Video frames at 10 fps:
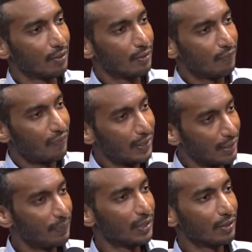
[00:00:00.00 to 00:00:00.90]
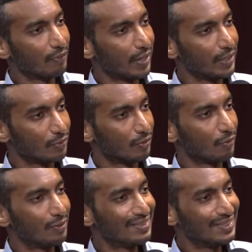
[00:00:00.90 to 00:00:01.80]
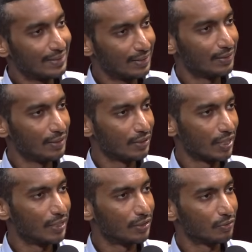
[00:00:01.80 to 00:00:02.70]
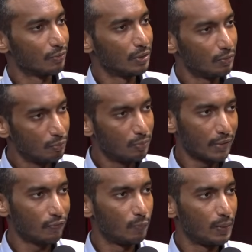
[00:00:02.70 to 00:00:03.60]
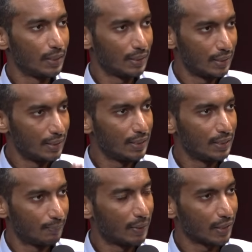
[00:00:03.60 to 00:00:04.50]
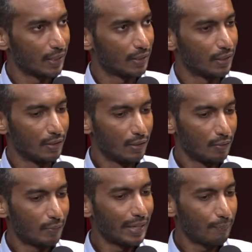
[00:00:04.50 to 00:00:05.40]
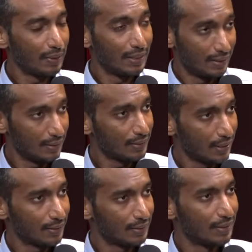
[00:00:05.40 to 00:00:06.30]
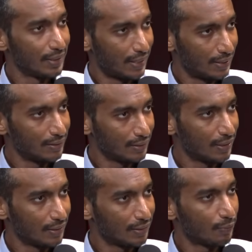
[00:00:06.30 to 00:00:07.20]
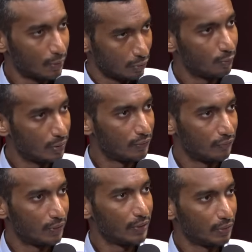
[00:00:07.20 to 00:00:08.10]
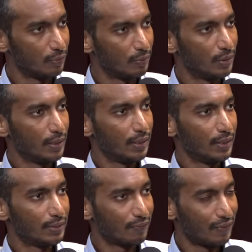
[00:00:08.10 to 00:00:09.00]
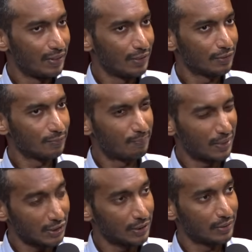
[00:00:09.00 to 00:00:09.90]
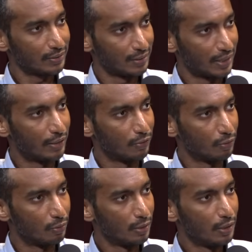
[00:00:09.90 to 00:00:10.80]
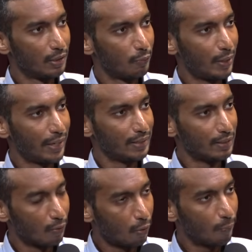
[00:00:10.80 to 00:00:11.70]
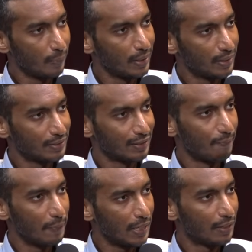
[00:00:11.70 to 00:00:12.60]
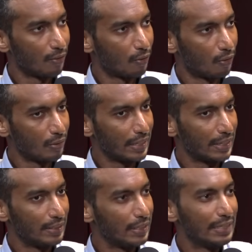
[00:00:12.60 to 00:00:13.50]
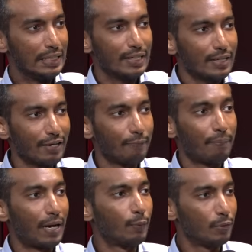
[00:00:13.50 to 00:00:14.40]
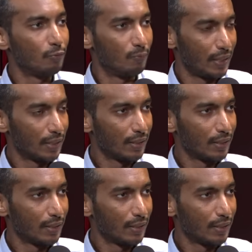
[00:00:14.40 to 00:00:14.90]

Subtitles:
fundamental rights or a consistency challenge. So the two has to be clearly demarcated. What happened in this case, in Nick Allen's case, and what you were referring to, is a very special scenario where the lawmakers have made a law that they didn't have power to make.